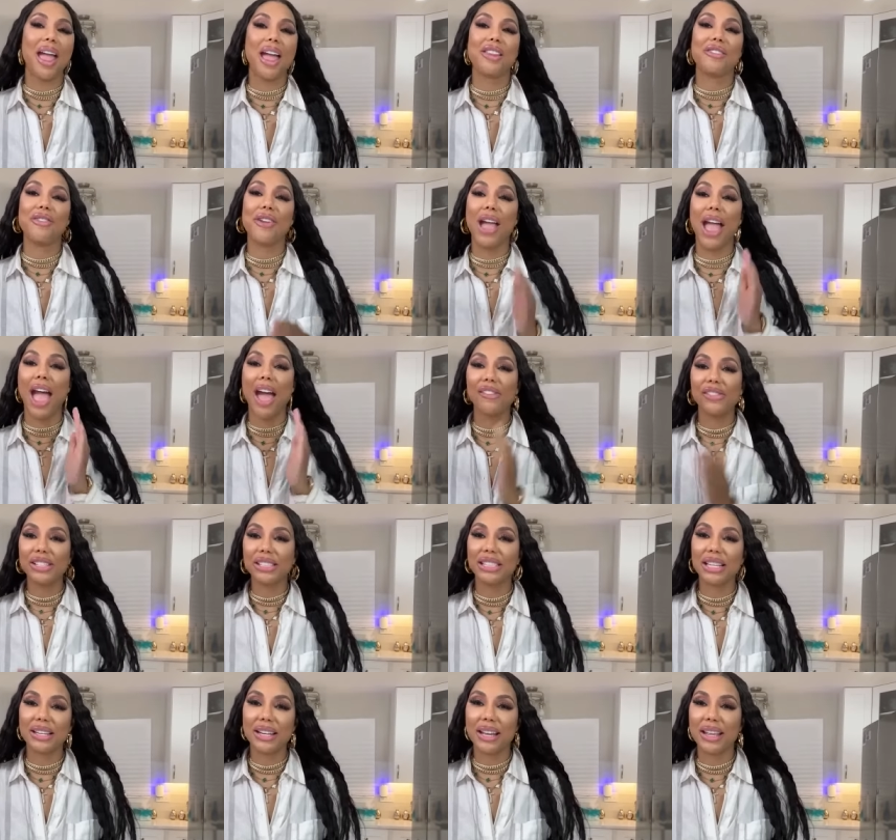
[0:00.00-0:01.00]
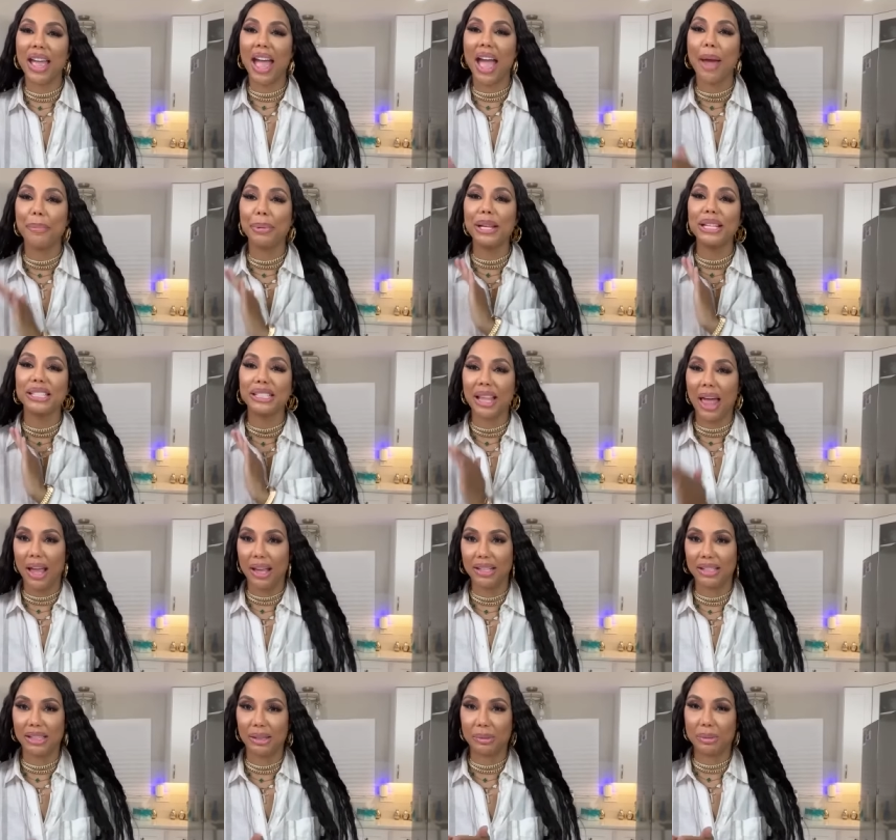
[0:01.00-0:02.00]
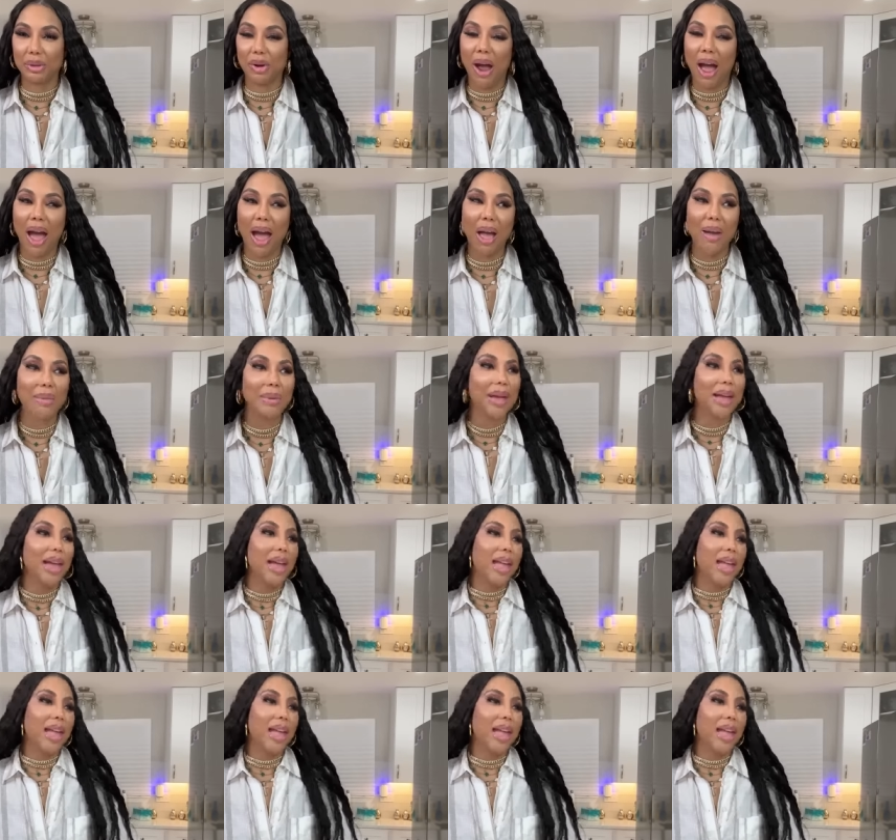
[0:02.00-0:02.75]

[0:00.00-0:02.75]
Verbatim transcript: And if you haven't seen it yet, please like and subscribe.